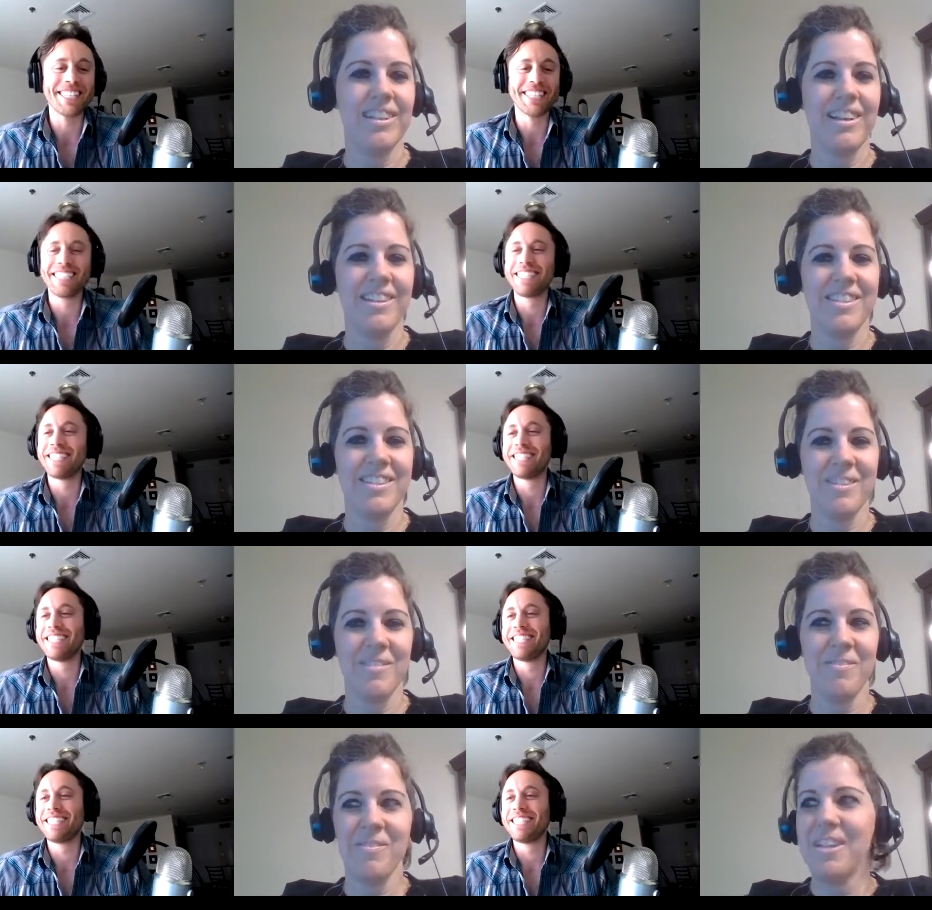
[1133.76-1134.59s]

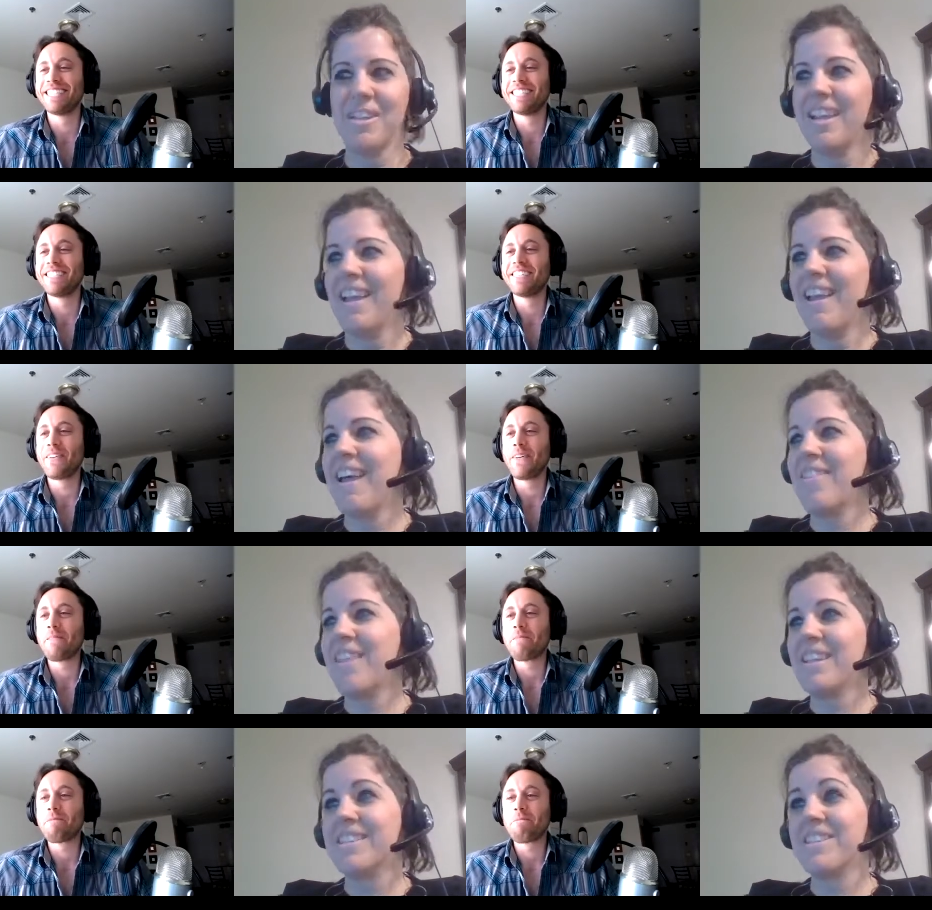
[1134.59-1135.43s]
Speaker 1: Awesome, and
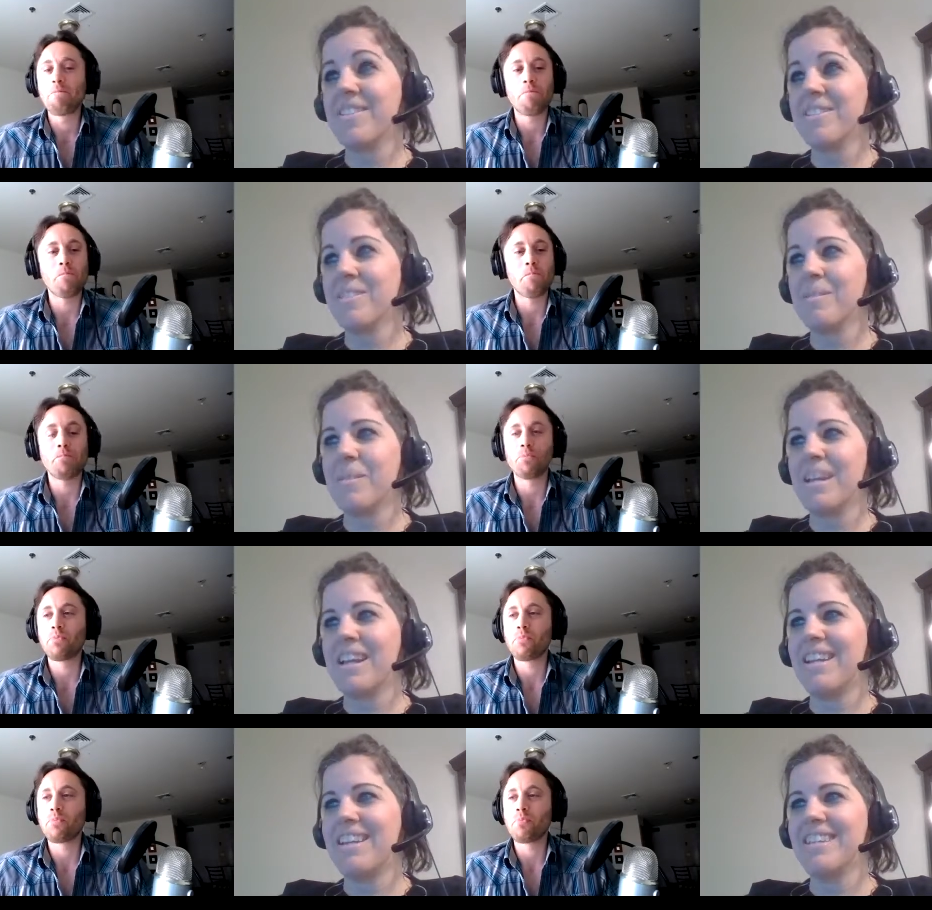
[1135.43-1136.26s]
that's those are the main
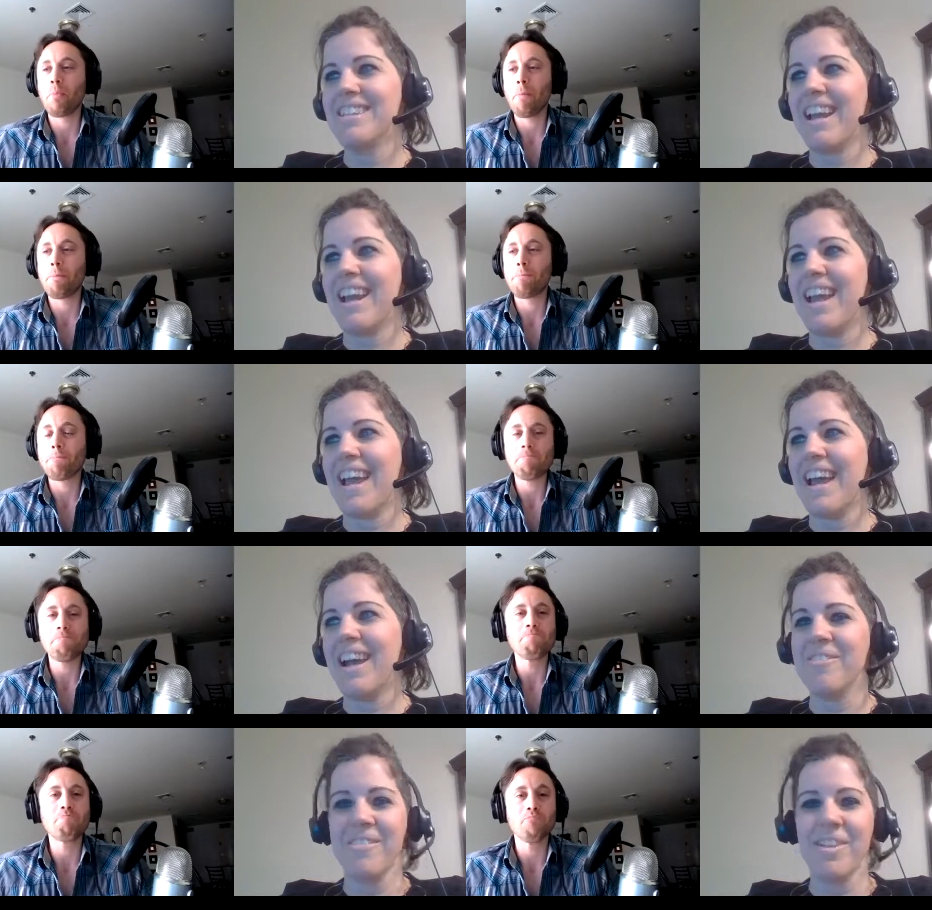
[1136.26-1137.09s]
ideas I
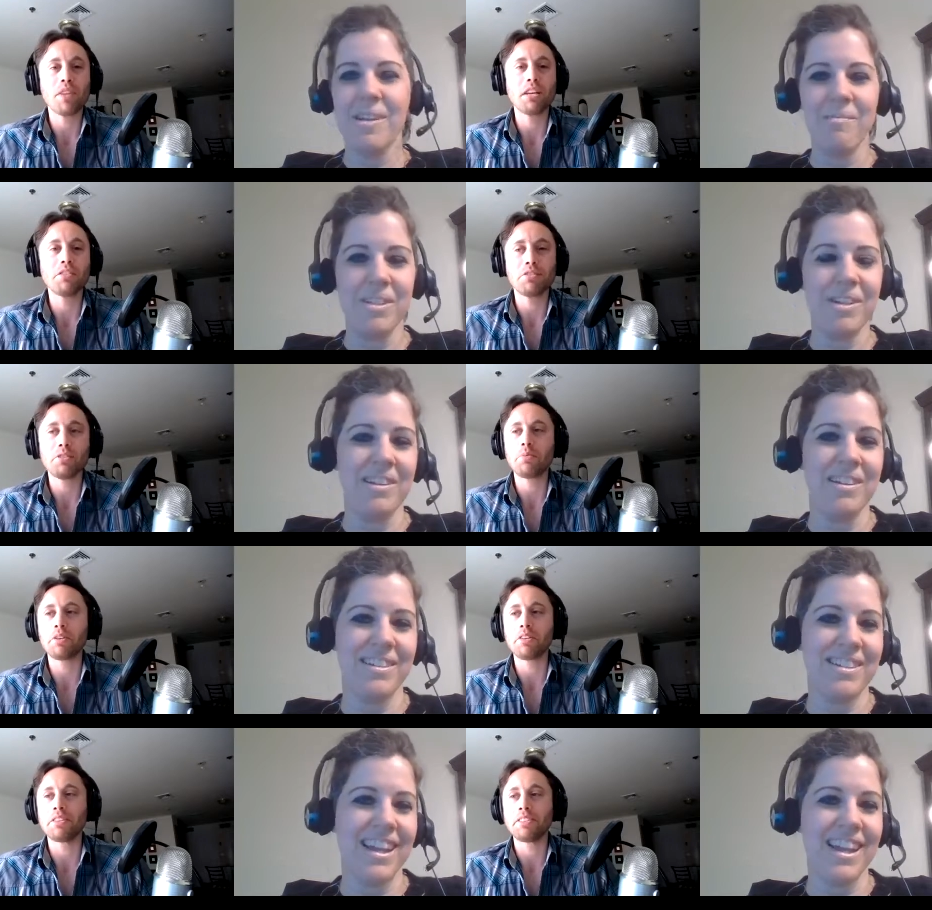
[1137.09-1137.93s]
have. Um,
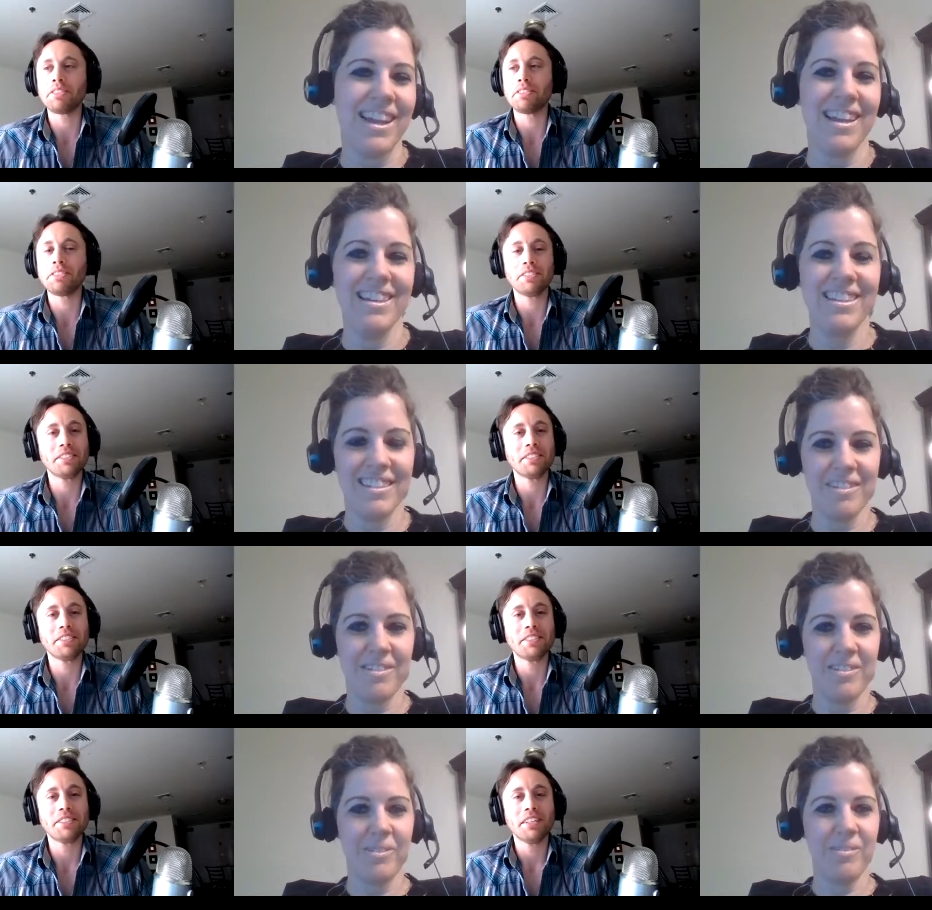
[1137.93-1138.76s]
Super. yeah.
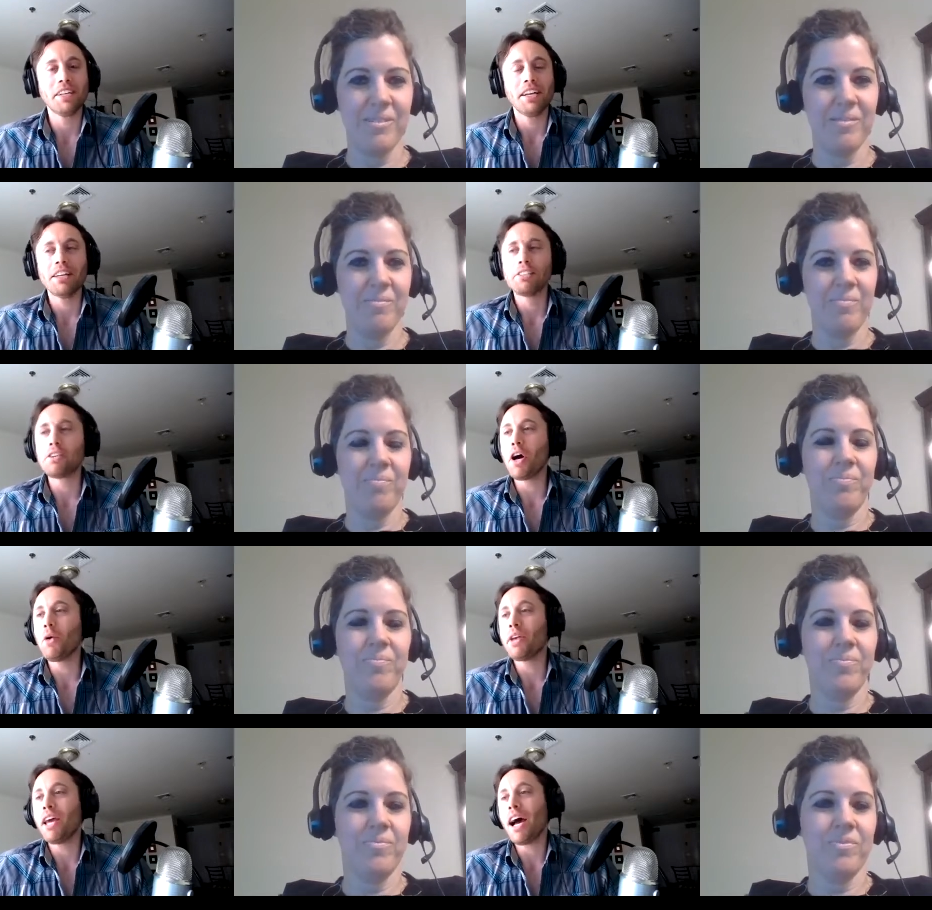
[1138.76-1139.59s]
Speaker 2: So
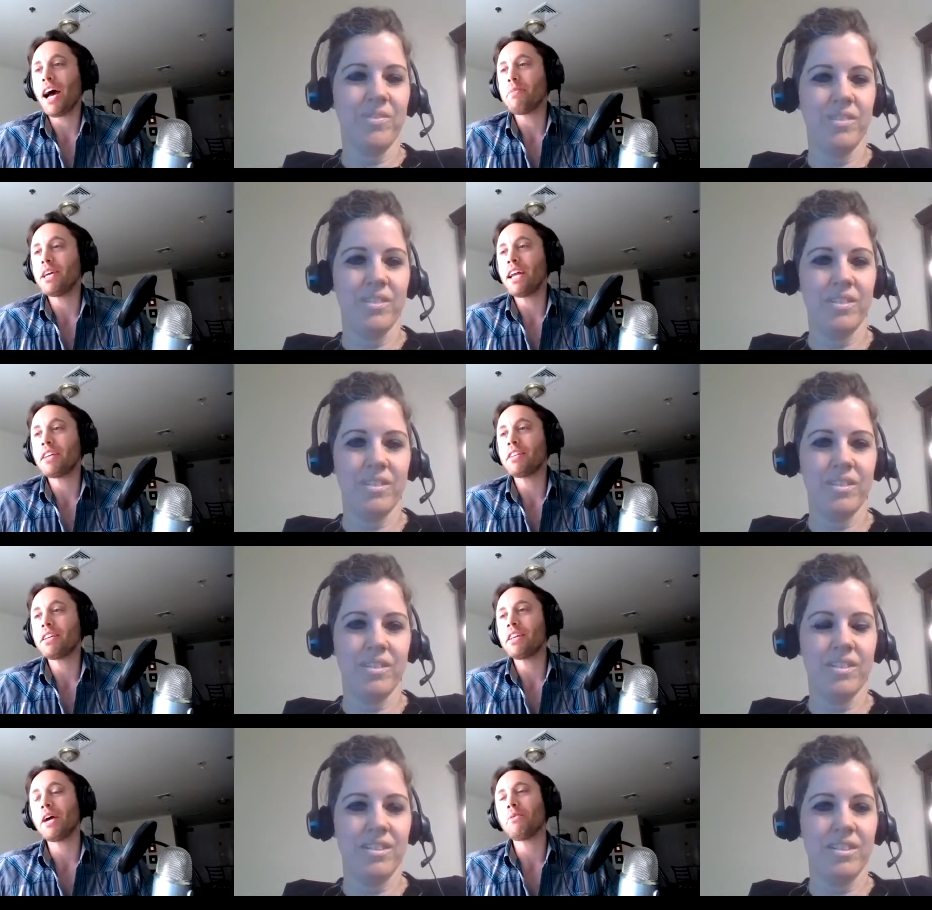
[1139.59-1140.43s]
yeah, I mean, I think
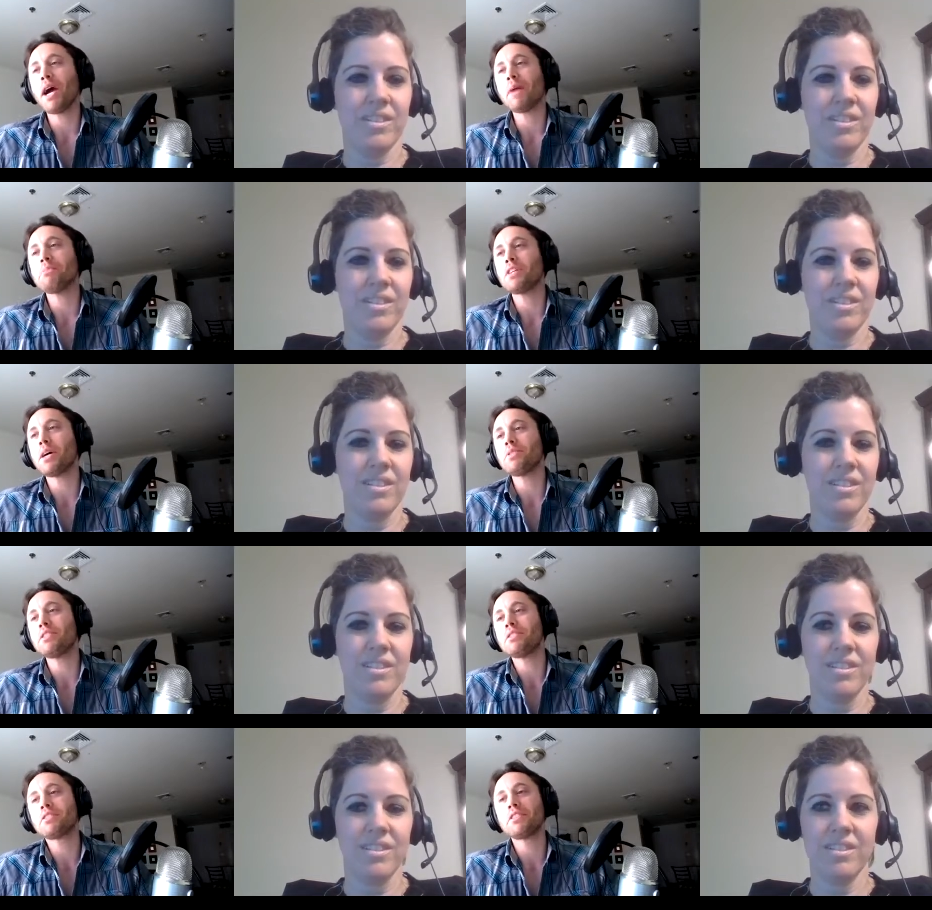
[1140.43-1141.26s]
that wraps up
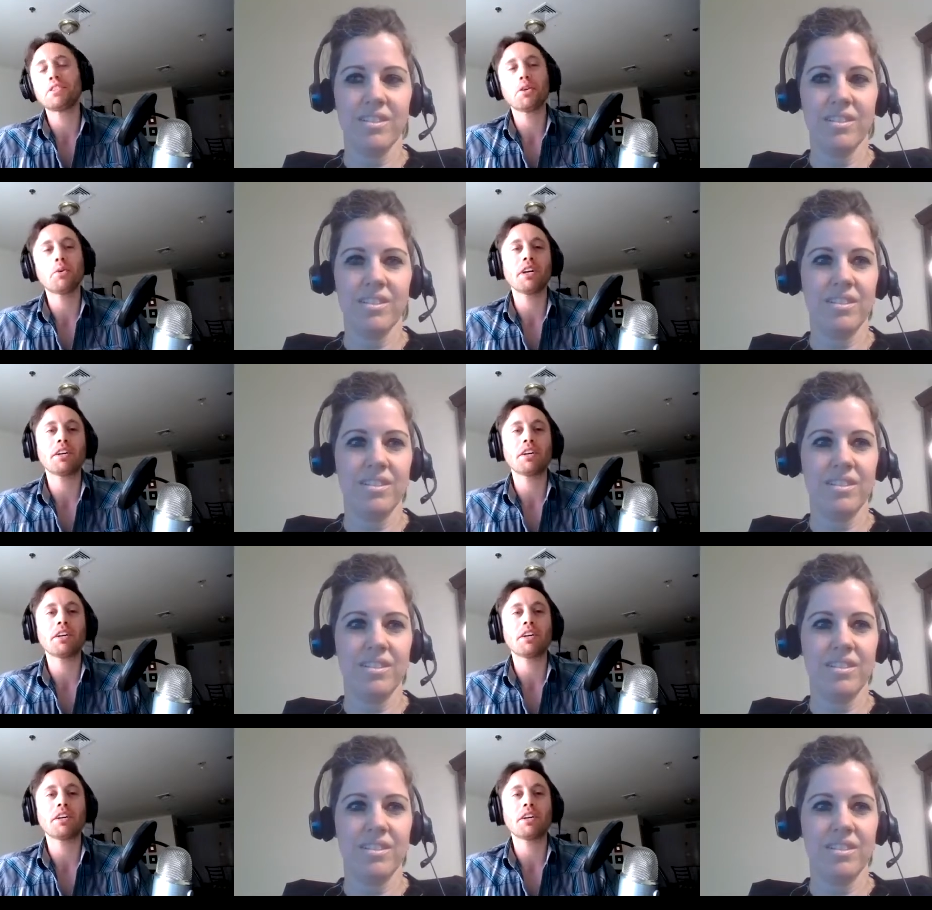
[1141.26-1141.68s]
this this quick